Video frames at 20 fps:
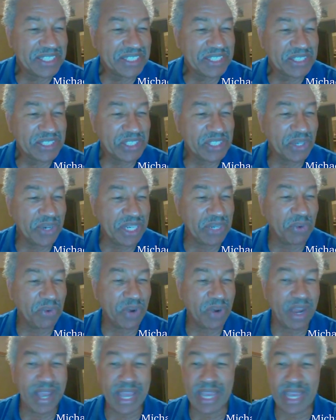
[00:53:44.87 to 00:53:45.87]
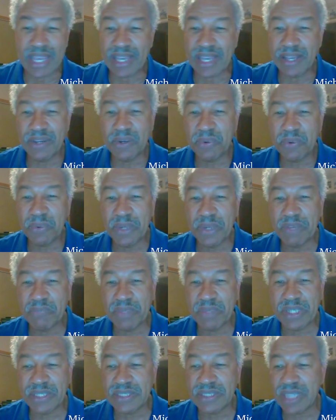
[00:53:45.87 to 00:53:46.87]
So anyway, we've
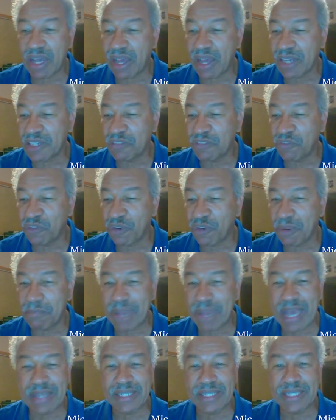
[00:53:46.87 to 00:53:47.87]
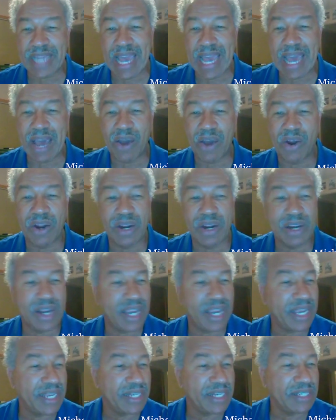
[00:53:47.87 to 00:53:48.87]
been talking for about an hour,
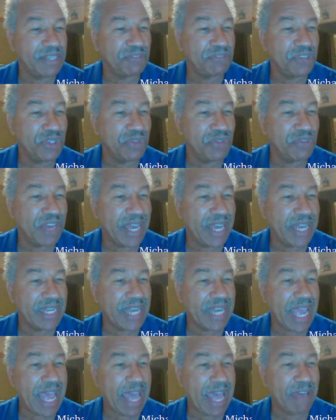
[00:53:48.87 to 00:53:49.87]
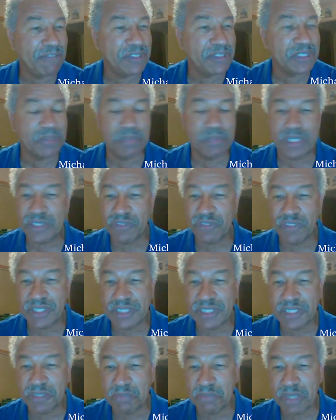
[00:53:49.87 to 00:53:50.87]
and if you've had half as much
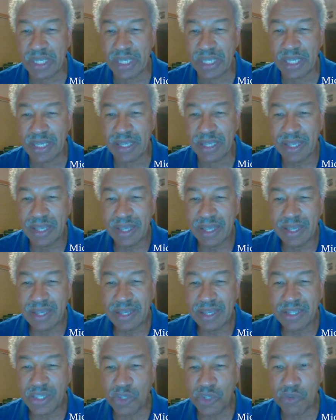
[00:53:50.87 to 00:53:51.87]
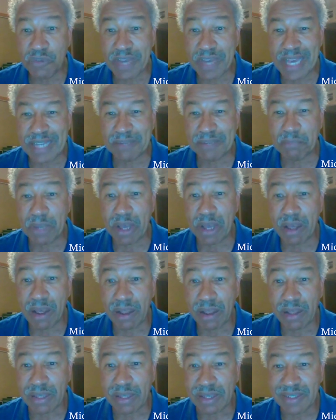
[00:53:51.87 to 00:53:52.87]
fun as me, you've had a
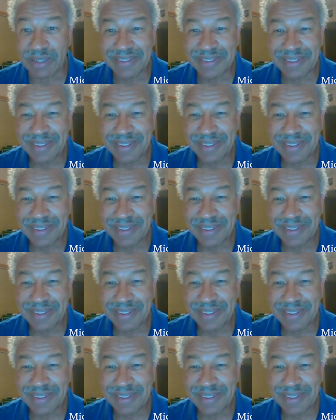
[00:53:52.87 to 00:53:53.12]
ball.